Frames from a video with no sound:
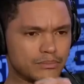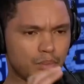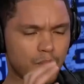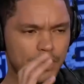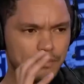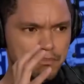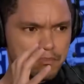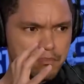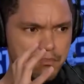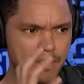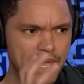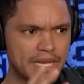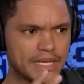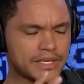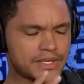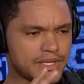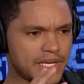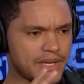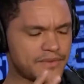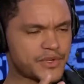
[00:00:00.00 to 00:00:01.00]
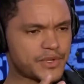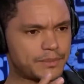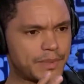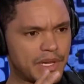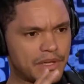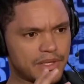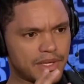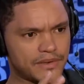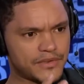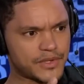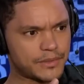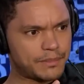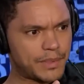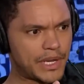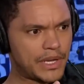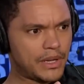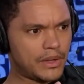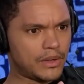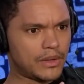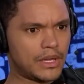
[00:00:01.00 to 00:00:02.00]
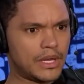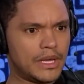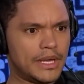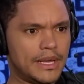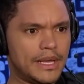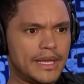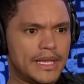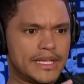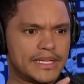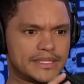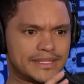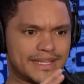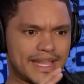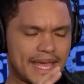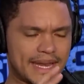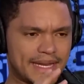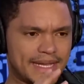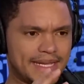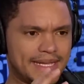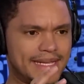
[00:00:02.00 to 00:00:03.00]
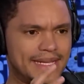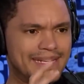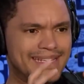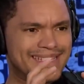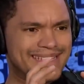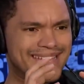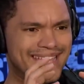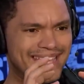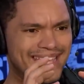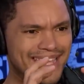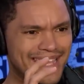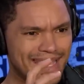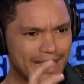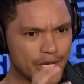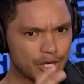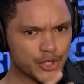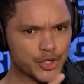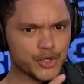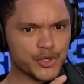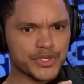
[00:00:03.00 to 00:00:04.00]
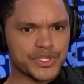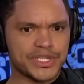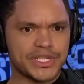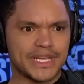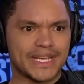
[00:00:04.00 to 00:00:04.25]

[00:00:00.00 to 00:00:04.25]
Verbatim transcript: makes Dave Chappelle Dave Chappelle is that he is interesting.